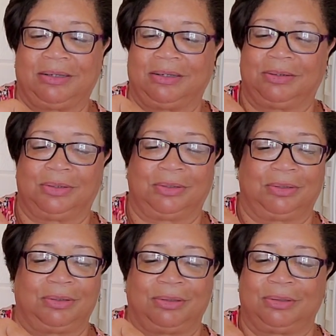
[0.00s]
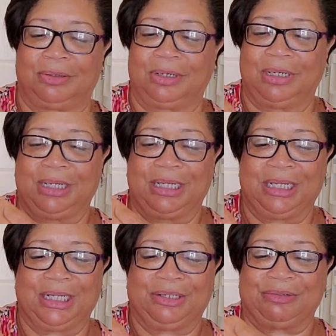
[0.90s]
Oh,
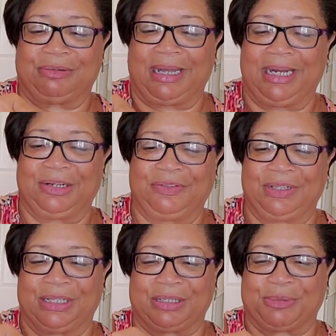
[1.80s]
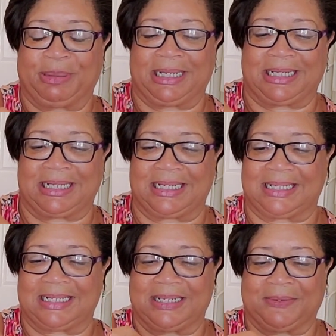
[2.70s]
right over those
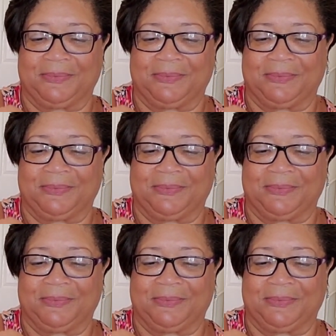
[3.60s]
peaches.